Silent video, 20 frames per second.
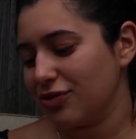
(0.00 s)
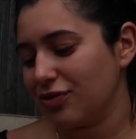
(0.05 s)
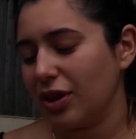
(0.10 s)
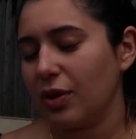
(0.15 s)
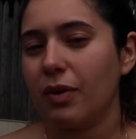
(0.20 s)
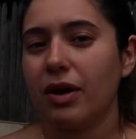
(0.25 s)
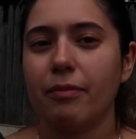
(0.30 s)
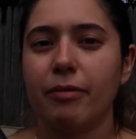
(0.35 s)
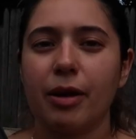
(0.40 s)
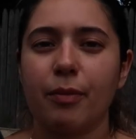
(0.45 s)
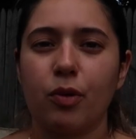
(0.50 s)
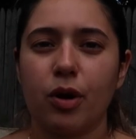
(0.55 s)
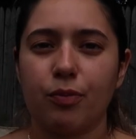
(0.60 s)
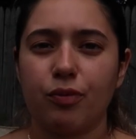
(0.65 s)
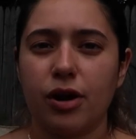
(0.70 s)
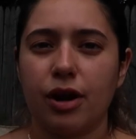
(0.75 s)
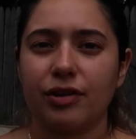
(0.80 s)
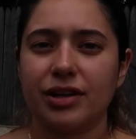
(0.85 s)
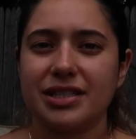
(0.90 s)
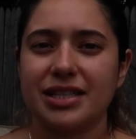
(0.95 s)
really want to make more
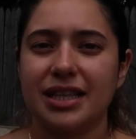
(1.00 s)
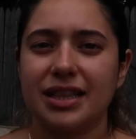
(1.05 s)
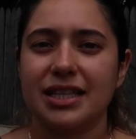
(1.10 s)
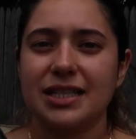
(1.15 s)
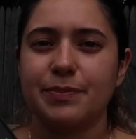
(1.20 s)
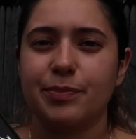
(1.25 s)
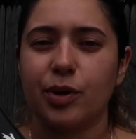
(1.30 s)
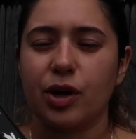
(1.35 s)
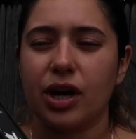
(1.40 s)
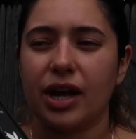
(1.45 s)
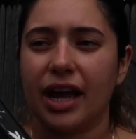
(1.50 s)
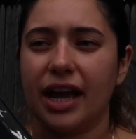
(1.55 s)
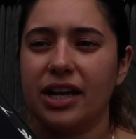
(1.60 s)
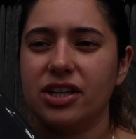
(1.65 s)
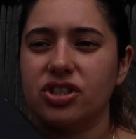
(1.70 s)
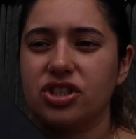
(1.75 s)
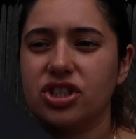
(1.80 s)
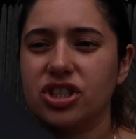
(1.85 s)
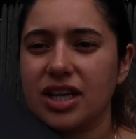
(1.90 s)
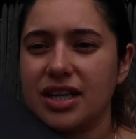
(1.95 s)
progress in this book
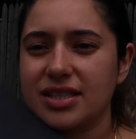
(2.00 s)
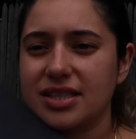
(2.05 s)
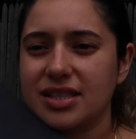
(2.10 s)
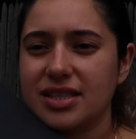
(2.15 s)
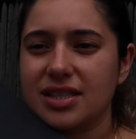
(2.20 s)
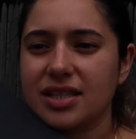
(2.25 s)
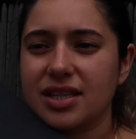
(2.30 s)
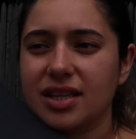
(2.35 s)
and just